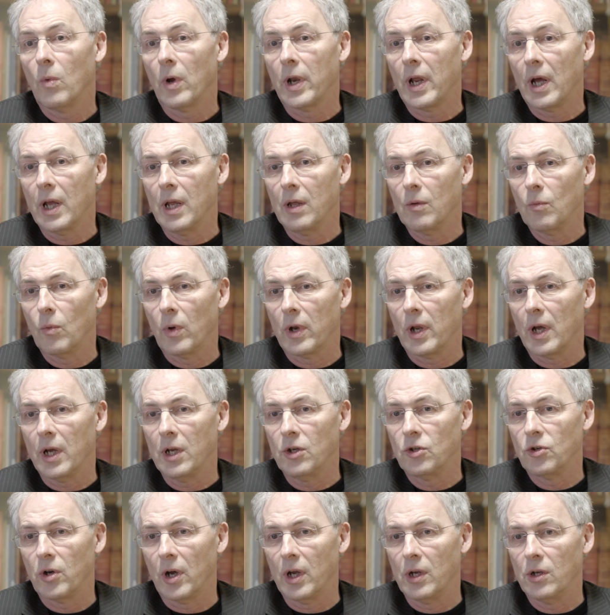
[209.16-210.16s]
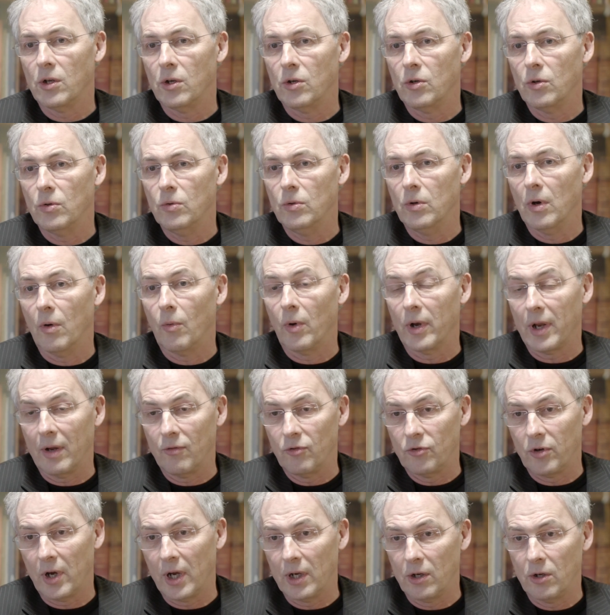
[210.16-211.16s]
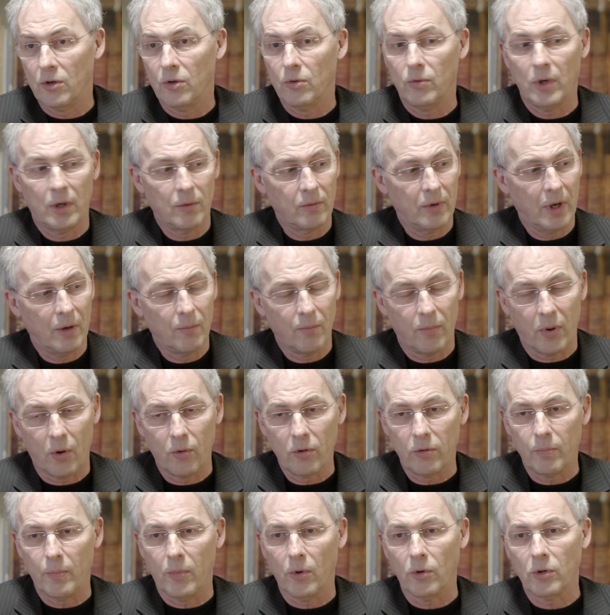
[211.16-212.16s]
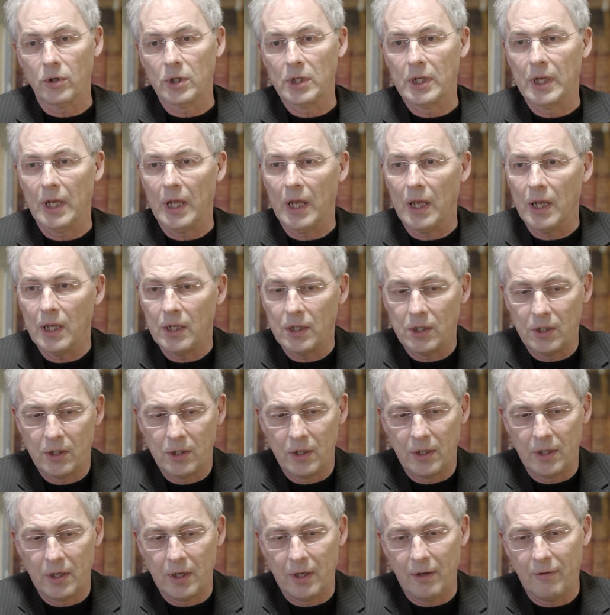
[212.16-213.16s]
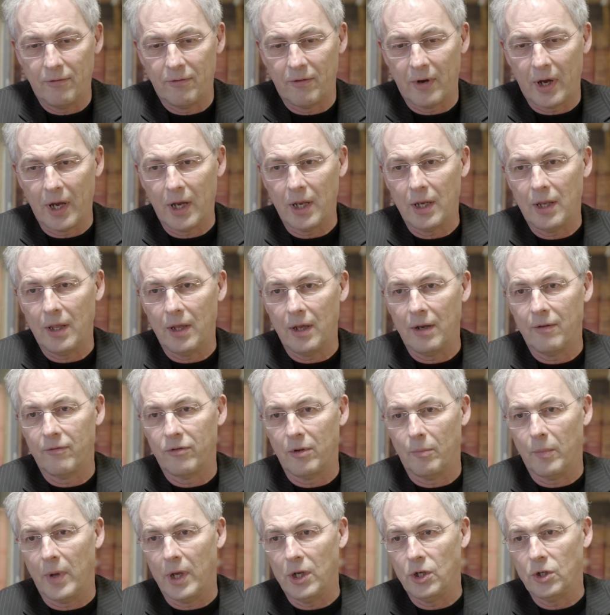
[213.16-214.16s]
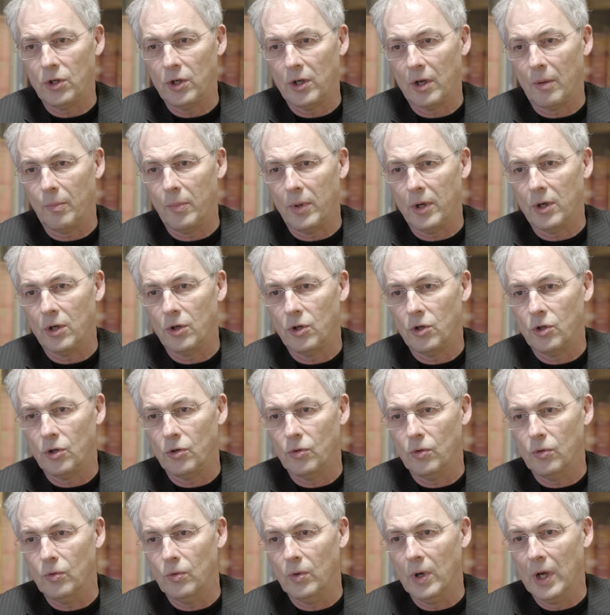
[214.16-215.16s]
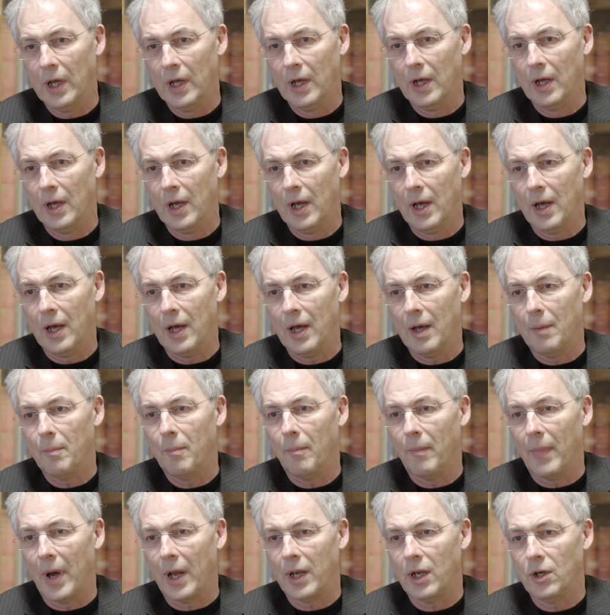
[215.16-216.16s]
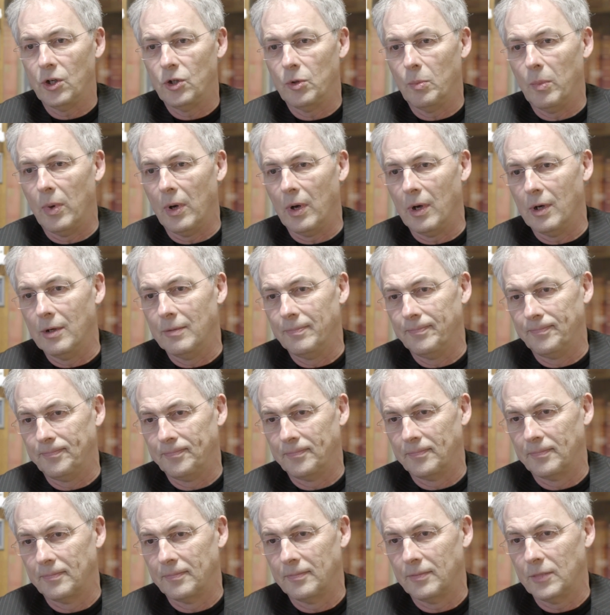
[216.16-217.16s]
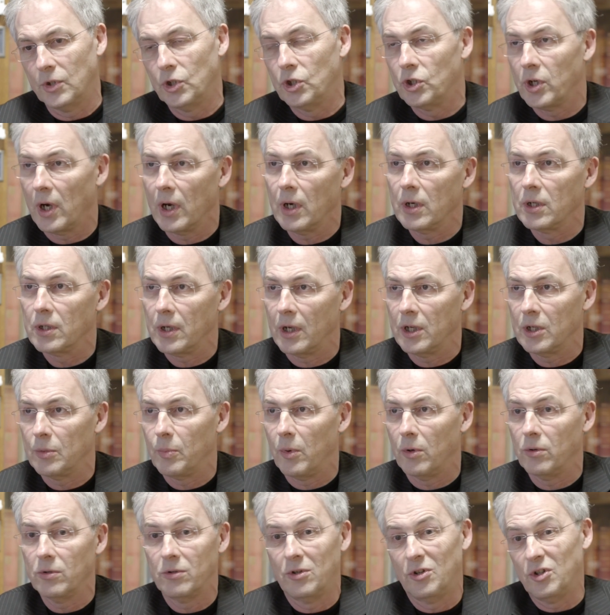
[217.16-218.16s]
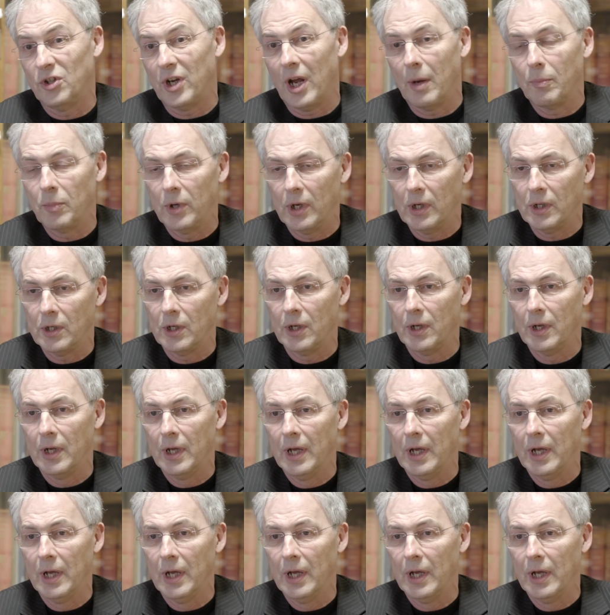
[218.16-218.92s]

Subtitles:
I try to do, or what I've tried to do in both books, is divide the information up into manageable chunks, I suppose, chapters,